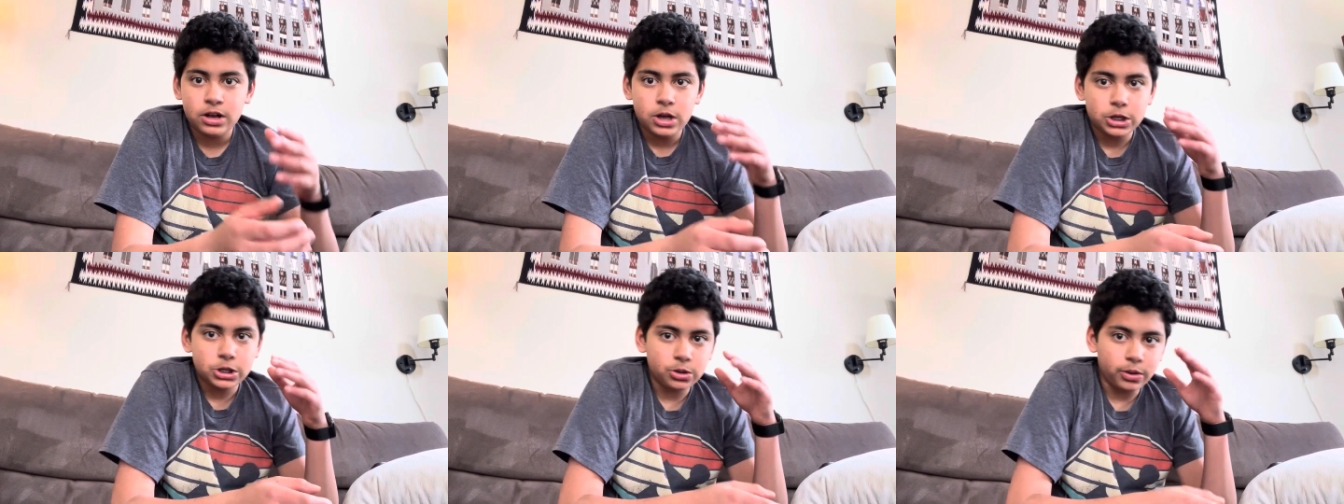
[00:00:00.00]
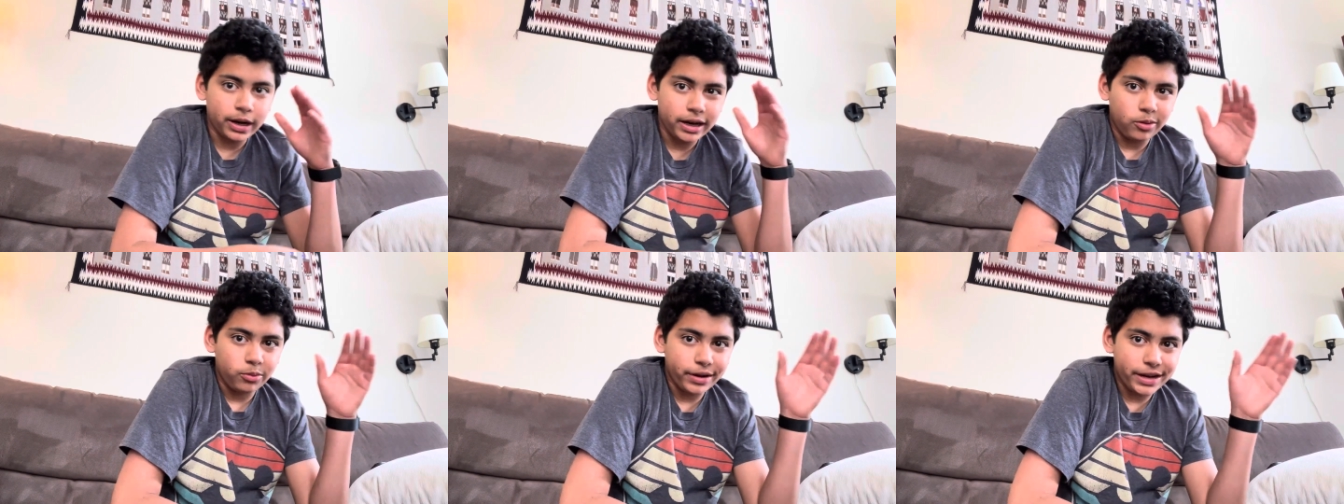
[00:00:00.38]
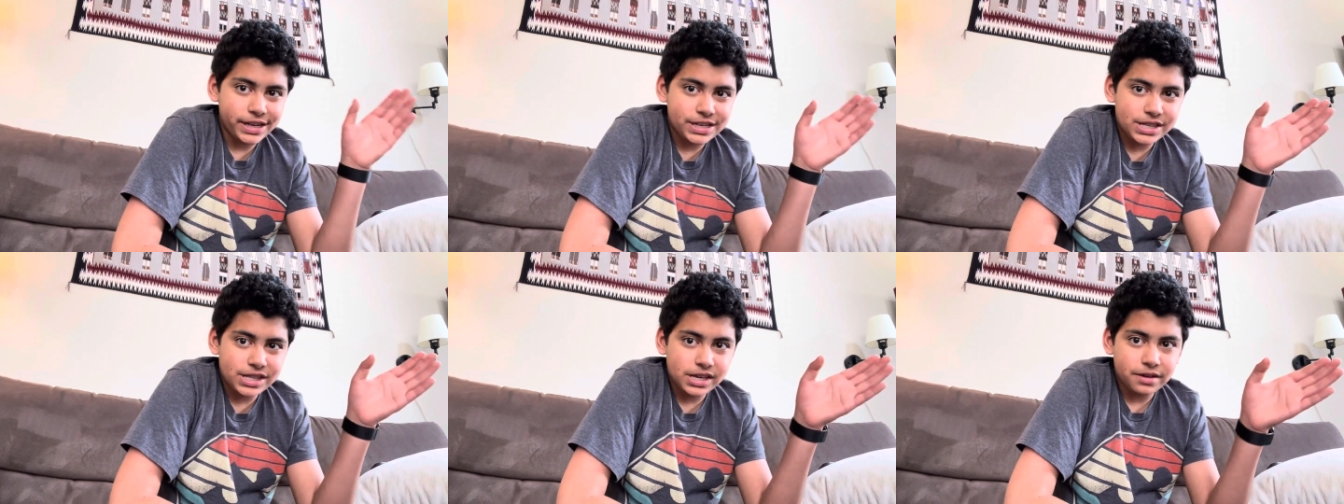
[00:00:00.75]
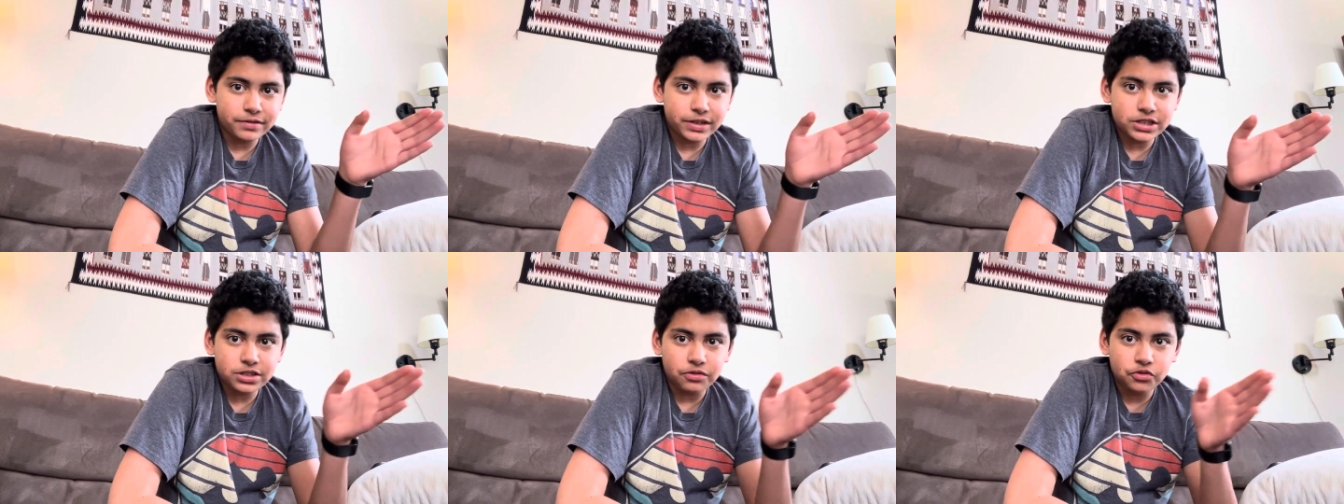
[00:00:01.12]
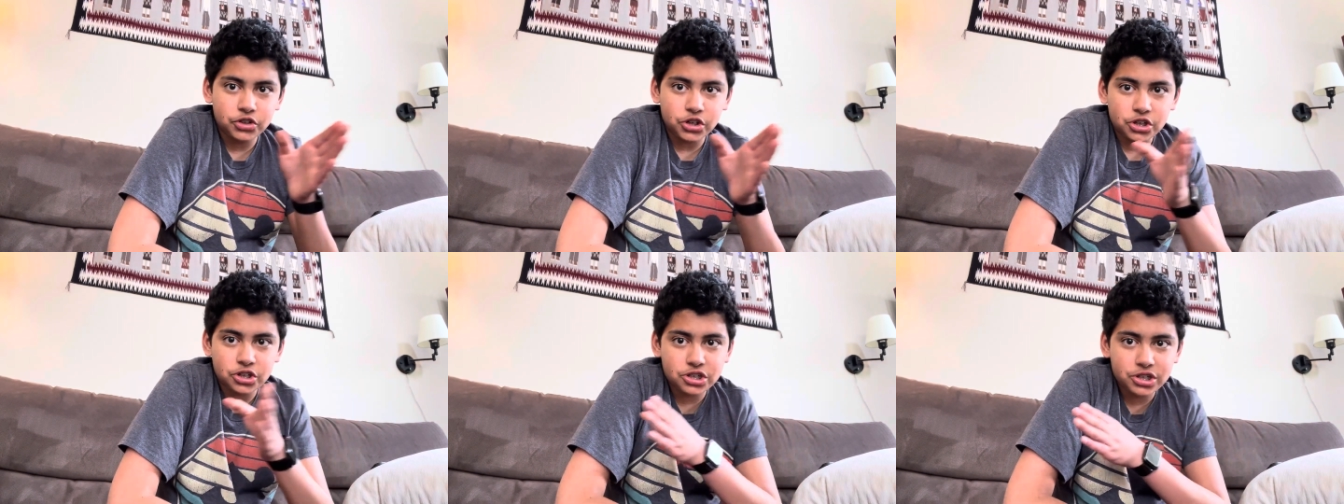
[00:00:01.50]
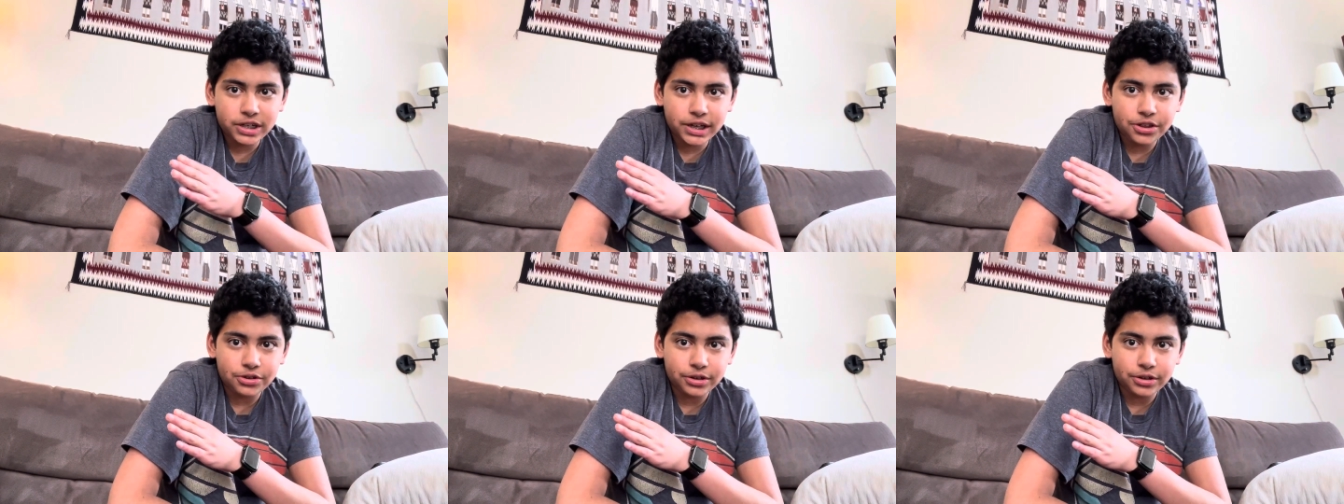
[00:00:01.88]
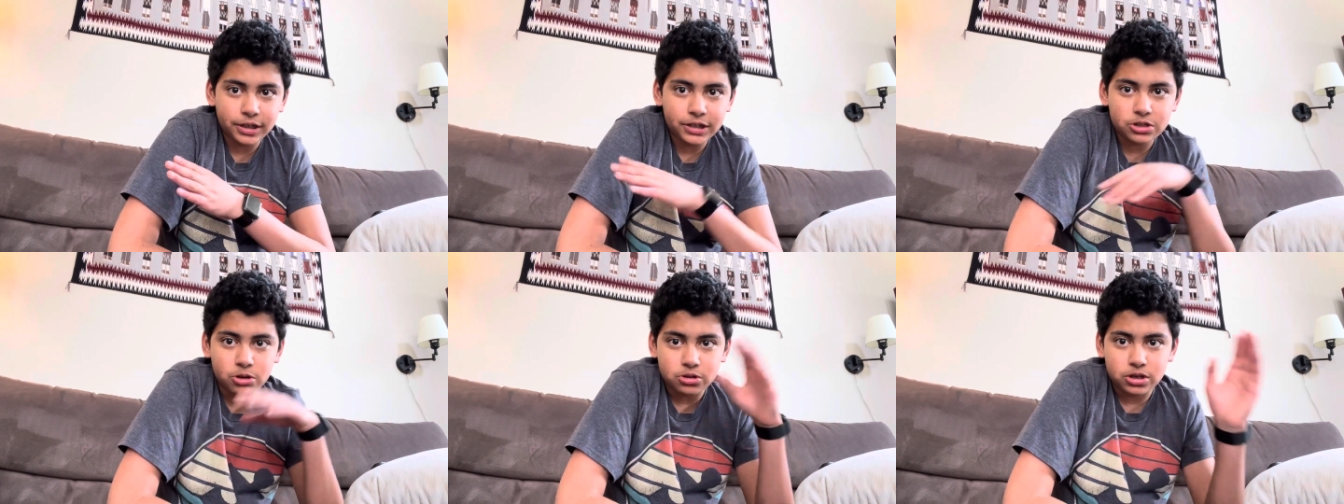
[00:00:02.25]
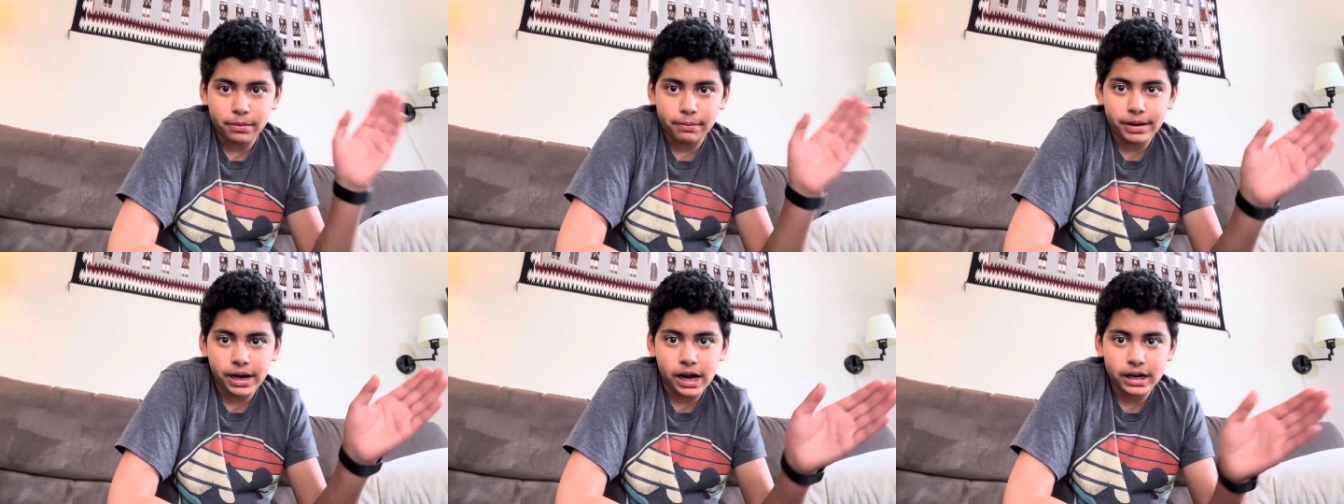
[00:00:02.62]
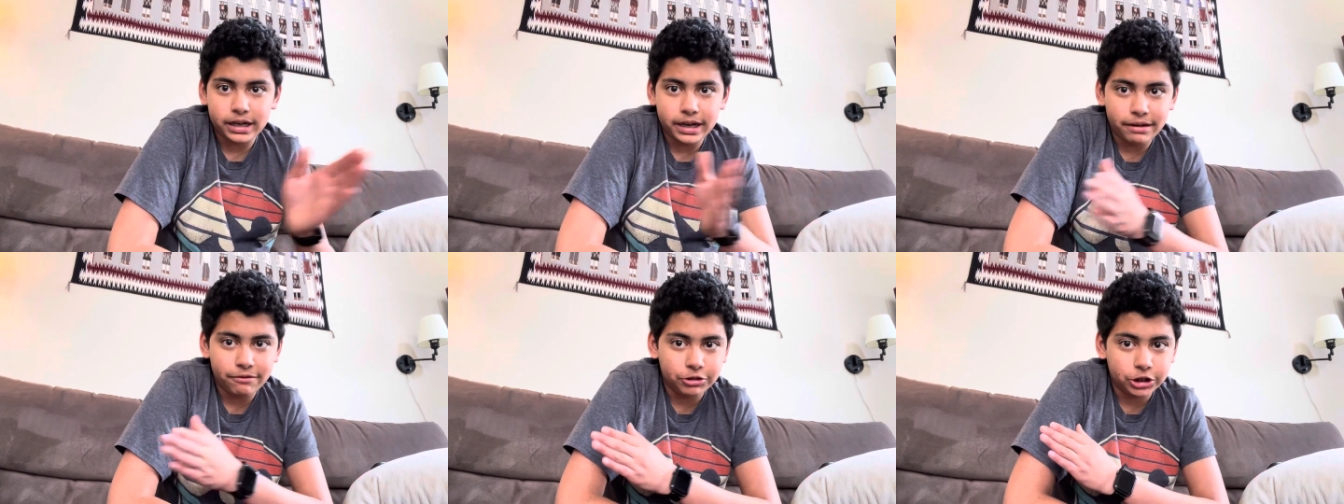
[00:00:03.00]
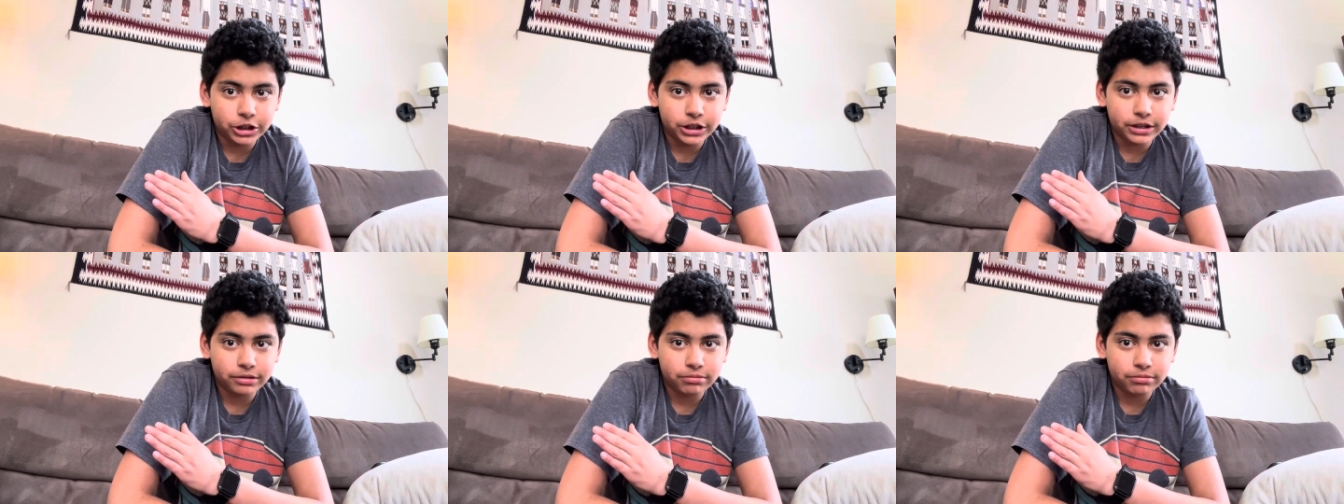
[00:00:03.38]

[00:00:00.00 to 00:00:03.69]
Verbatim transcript: So I erased the events of Justice League Three, so Sabbac never